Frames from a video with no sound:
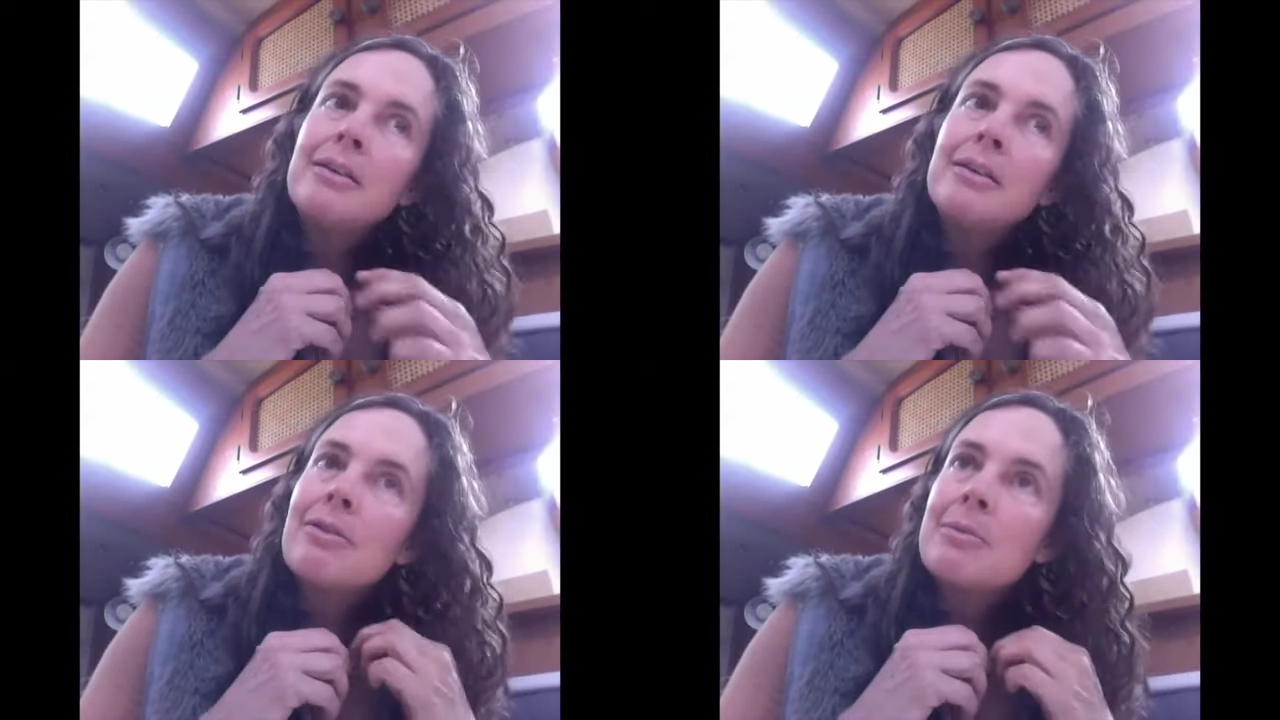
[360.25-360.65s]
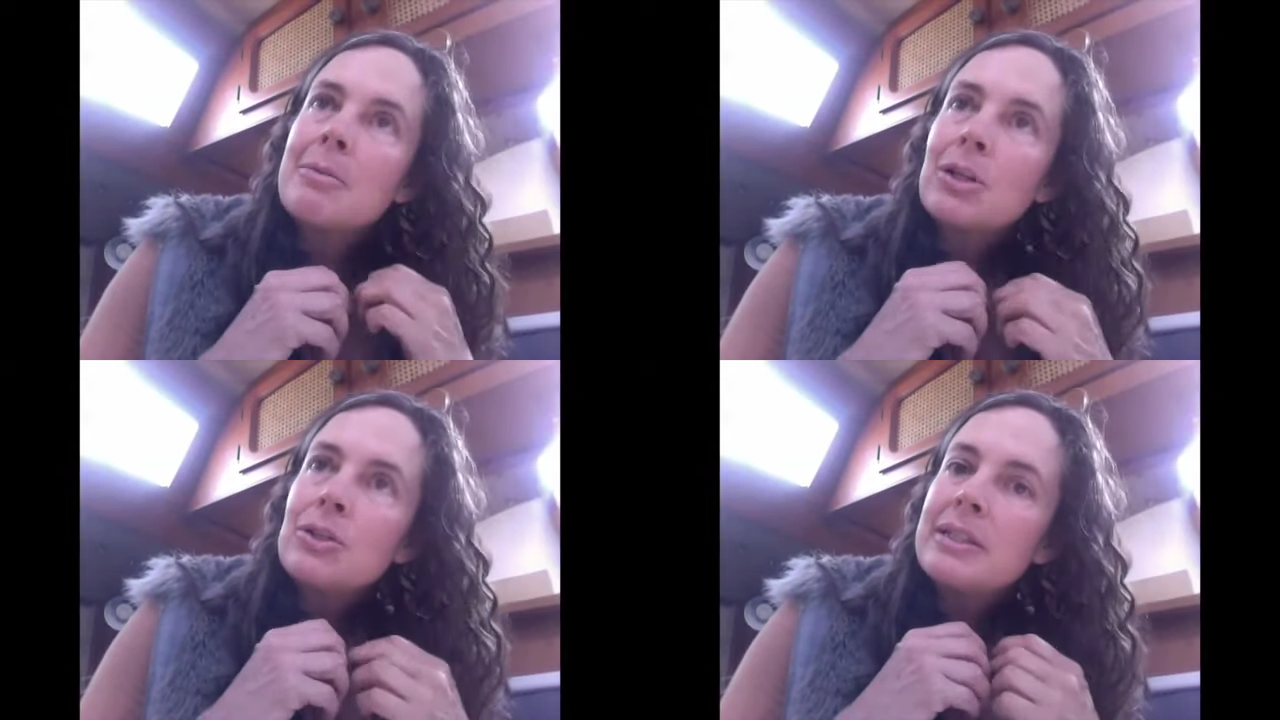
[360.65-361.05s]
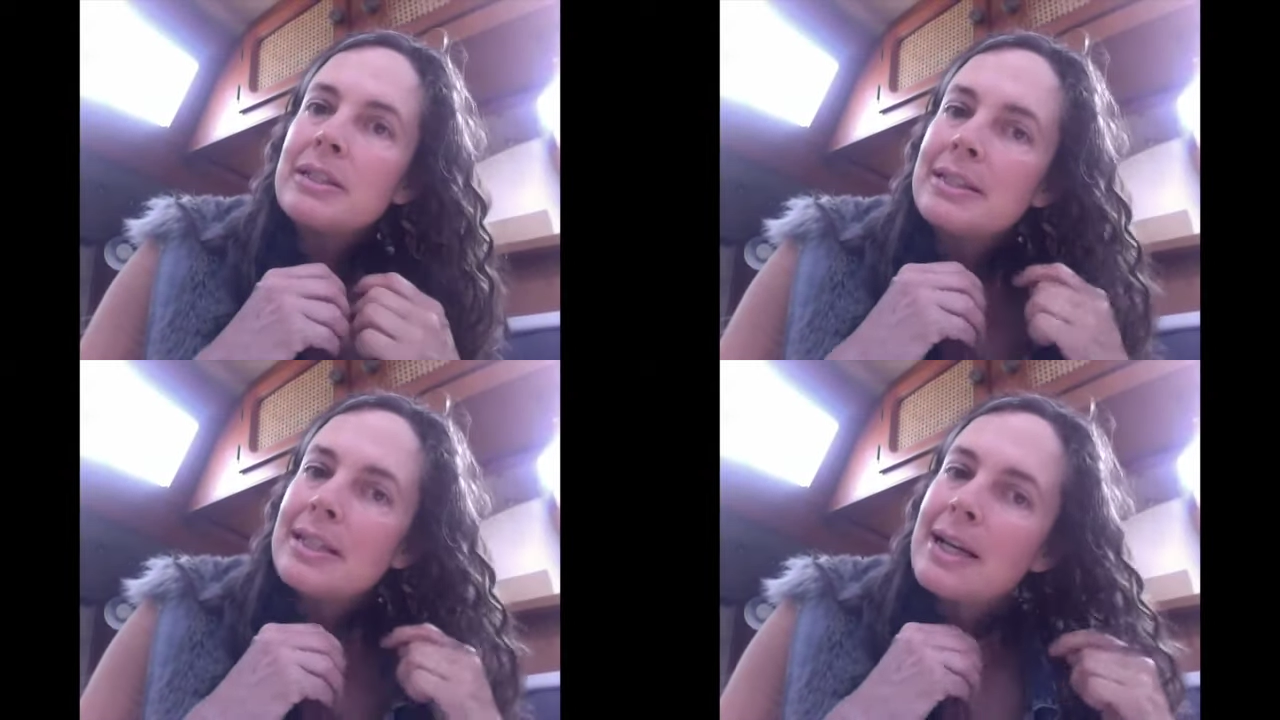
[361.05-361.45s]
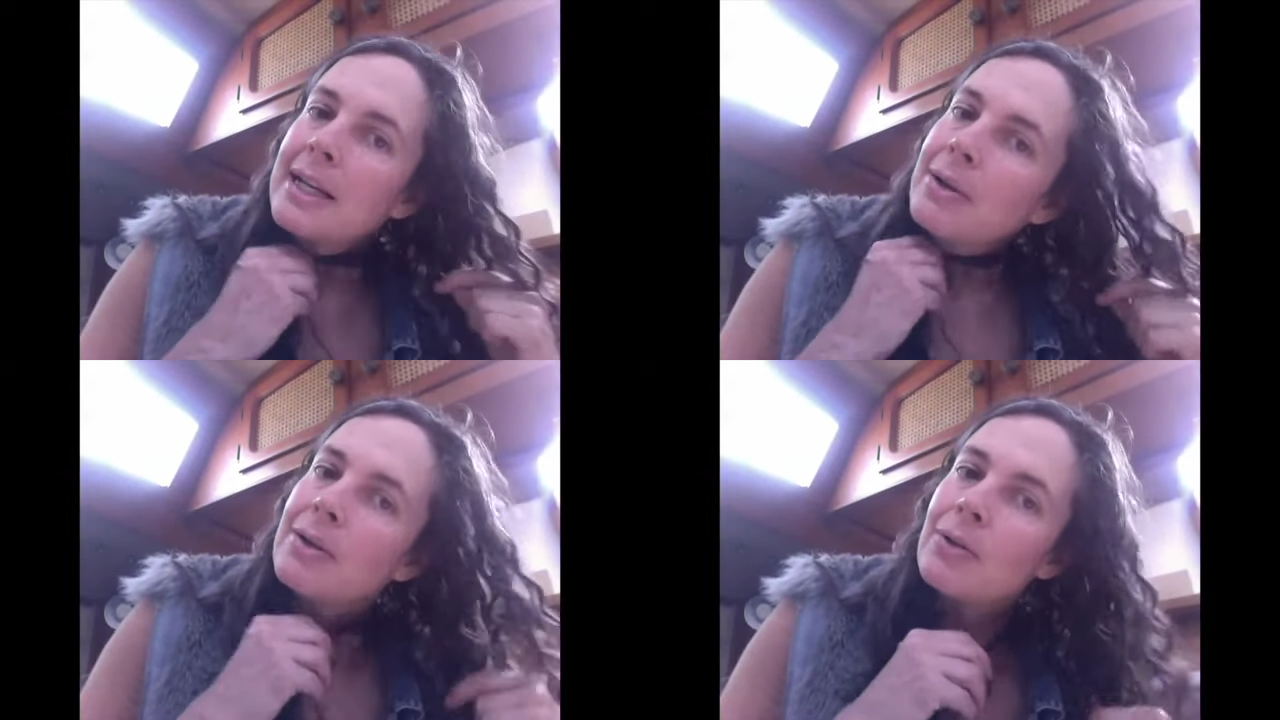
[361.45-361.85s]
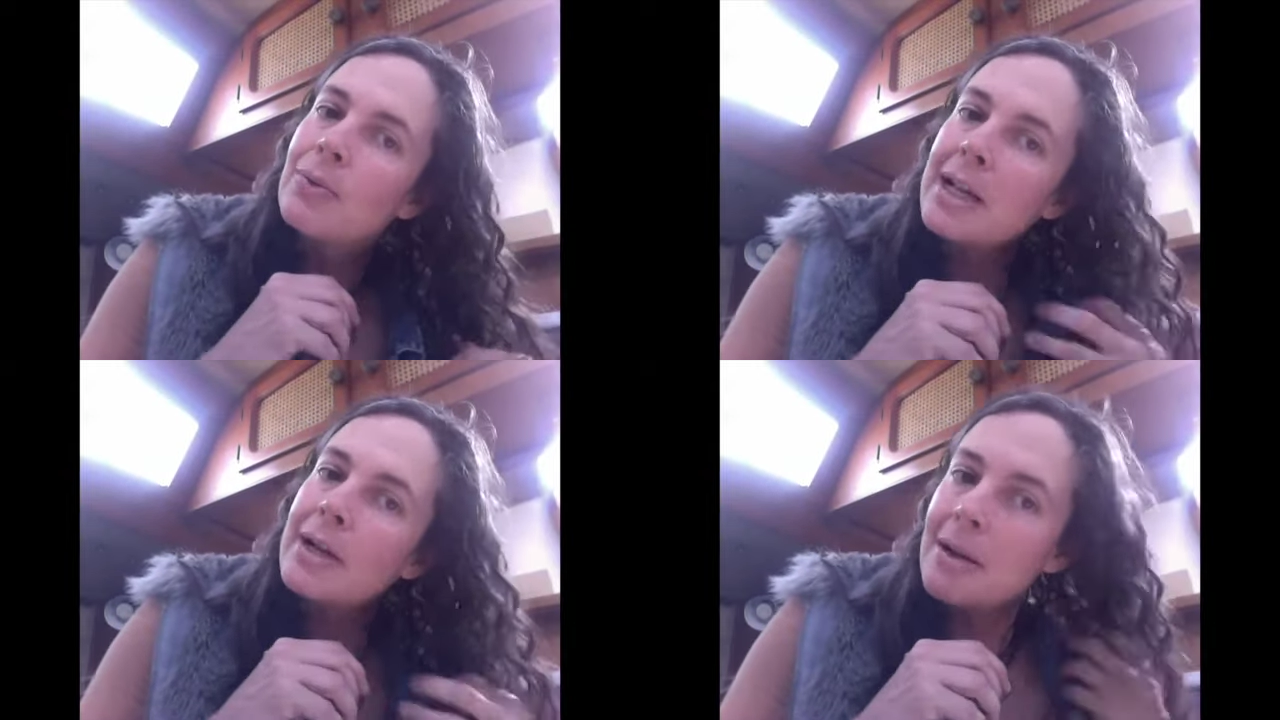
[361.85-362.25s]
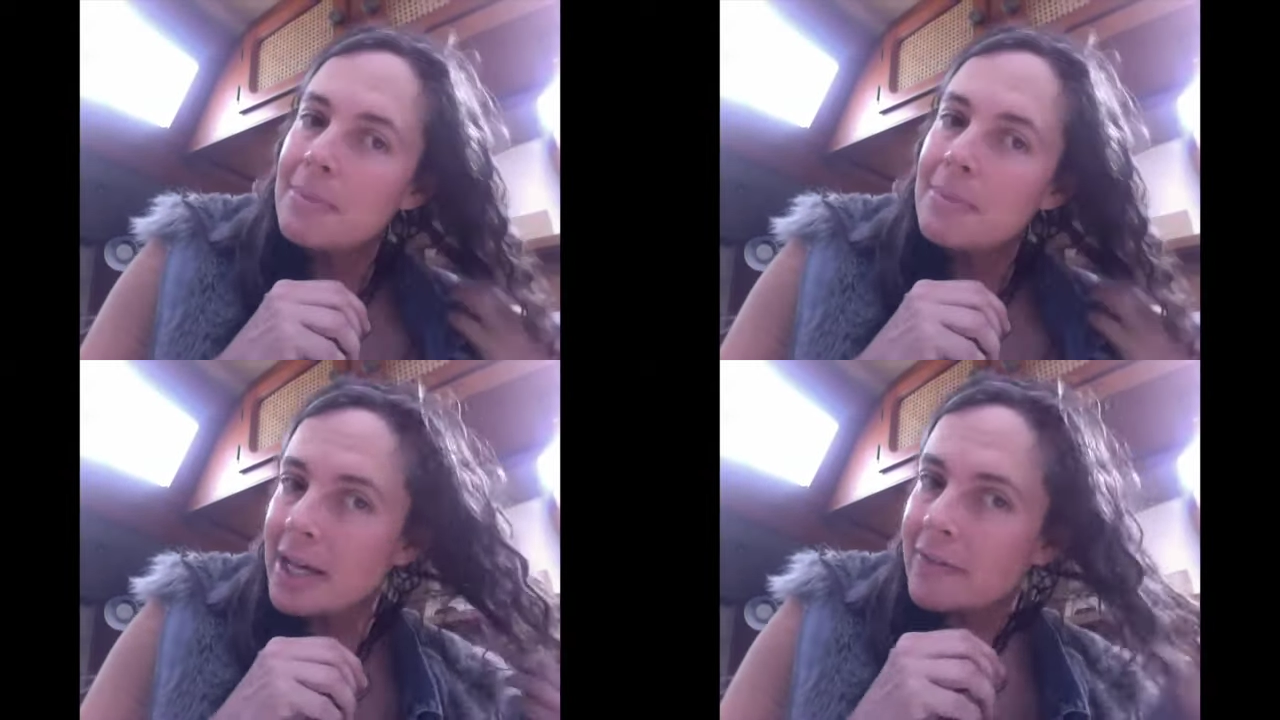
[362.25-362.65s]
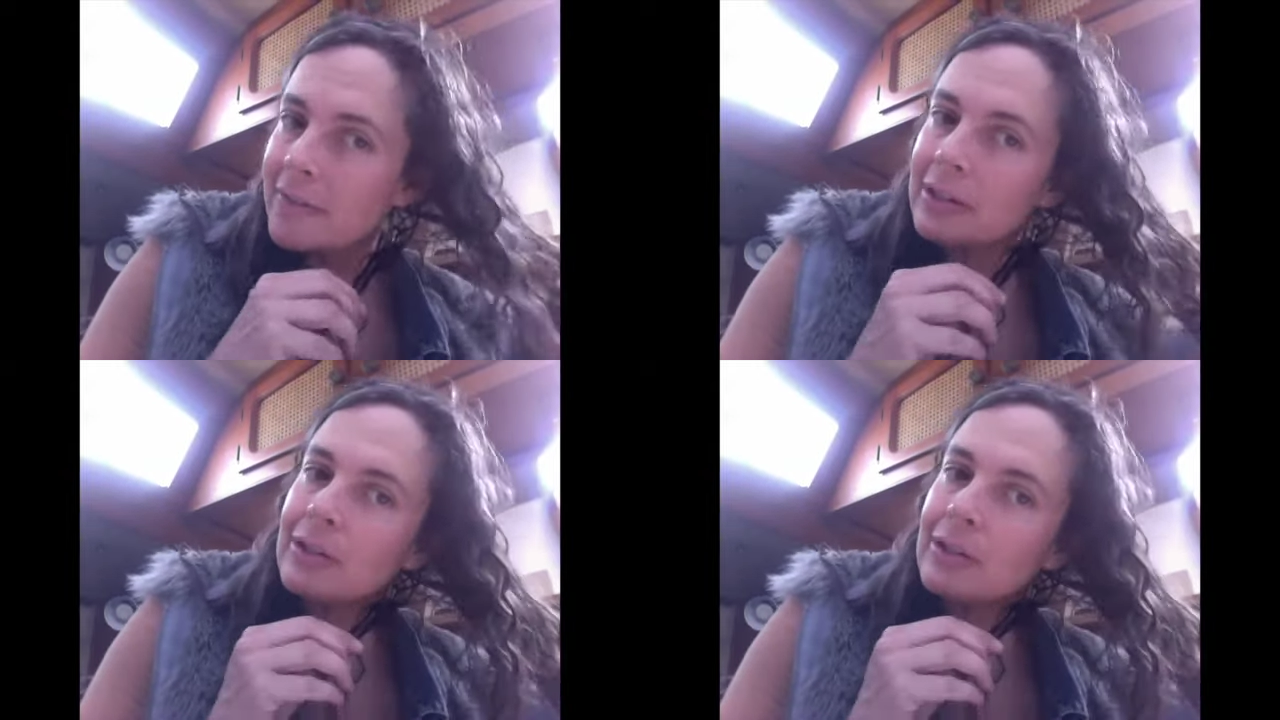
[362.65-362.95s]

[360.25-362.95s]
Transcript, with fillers: From the middle of society, the way I'm behaving